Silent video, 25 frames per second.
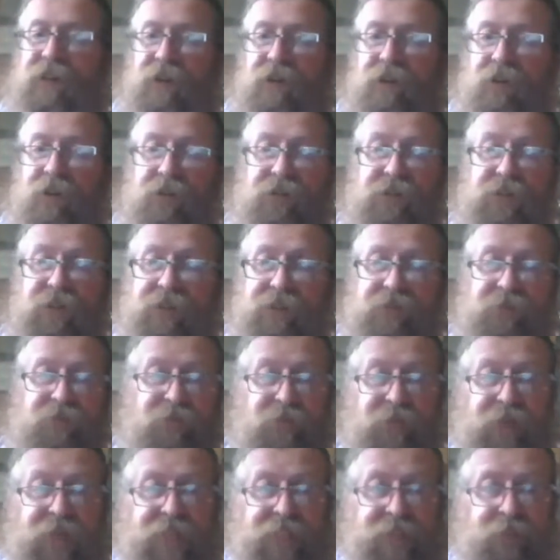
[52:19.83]
I was
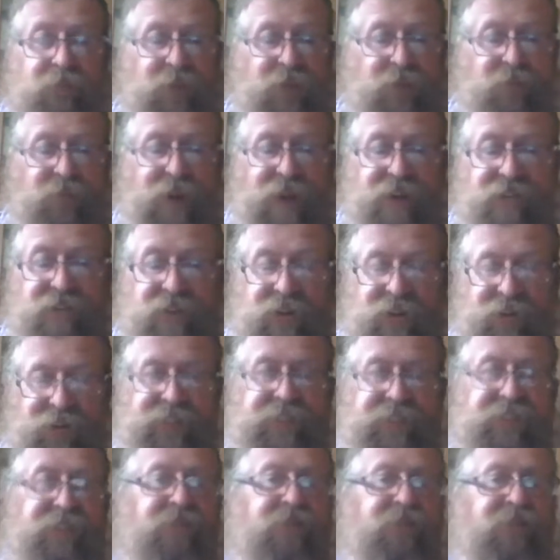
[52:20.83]
getting a bit
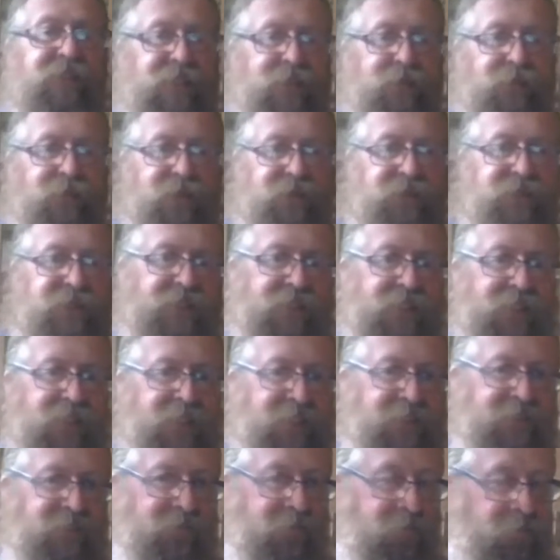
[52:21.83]
paranoid. So every time I feel a
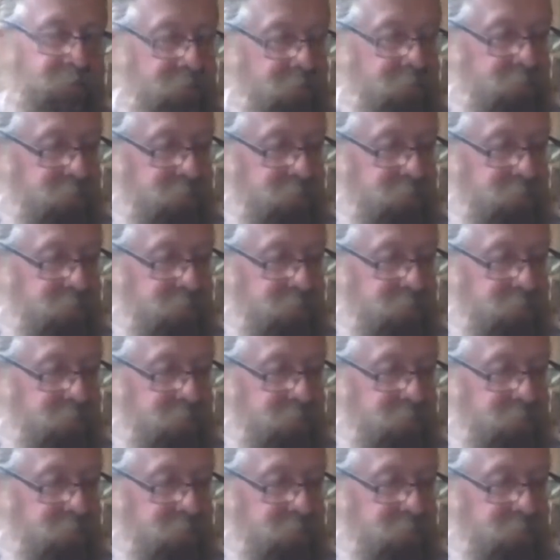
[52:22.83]
little